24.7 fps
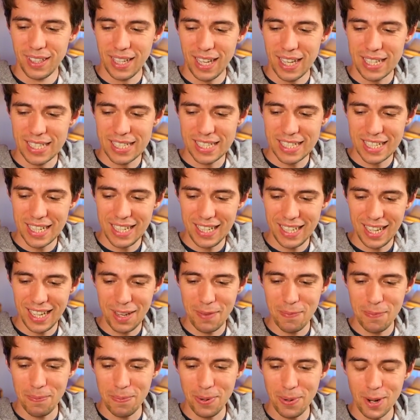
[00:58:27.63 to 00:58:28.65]
still
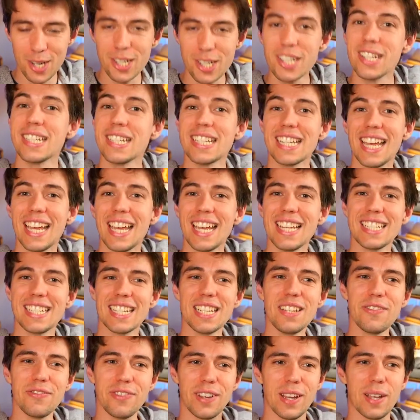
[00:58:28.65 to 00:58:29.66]
I purchase as
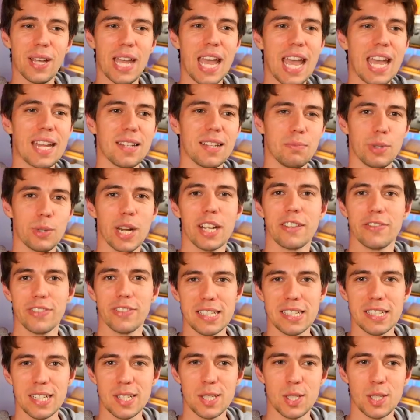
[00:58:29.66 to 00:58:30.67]
if I had
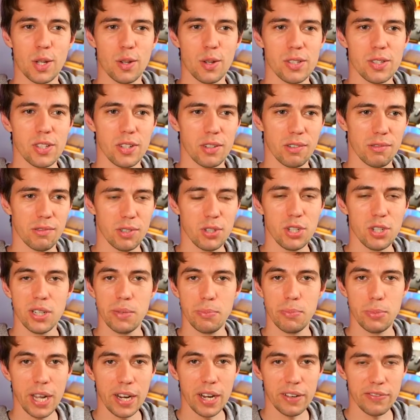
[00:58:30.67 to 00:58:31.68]
breakfast and so on. So usually
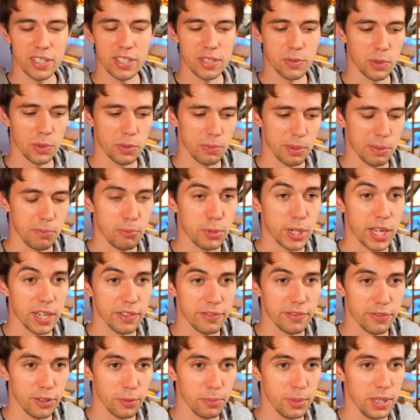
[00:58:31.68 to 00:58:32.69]
breakfast would be
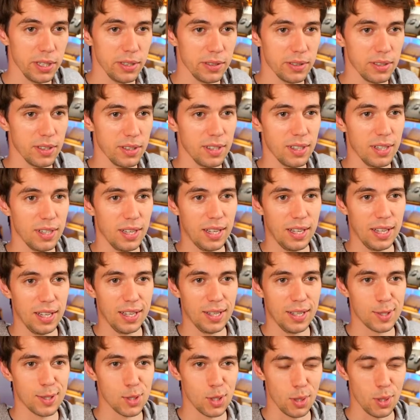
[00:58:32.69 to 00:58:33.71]
bread for me.
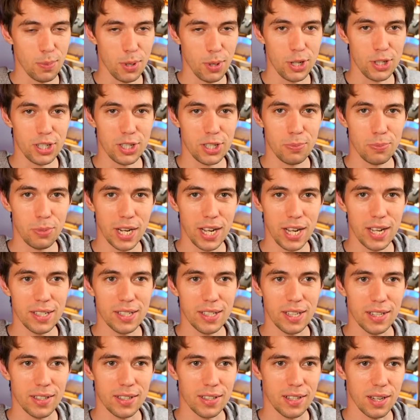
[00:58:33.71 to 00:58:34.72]
So I purchase
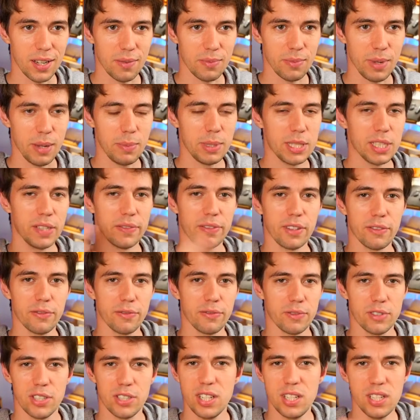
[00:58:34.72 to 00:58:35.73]
bread and then maybe something
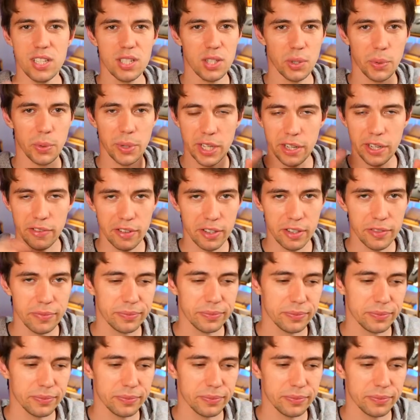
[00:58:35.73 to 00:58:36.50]
for cheese or whatever.